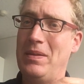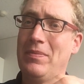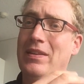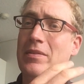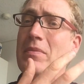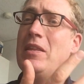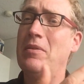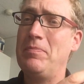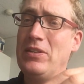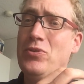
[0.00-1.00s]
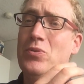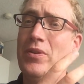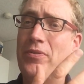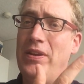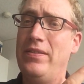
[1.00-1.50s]
Maybe there might be 2 or
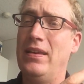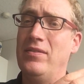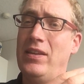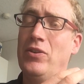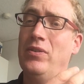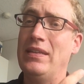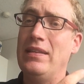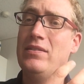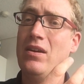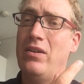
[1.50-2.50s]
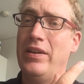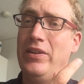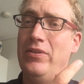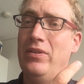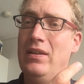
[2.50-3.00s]
3 things that you'll need to
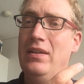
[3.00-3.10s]
argue,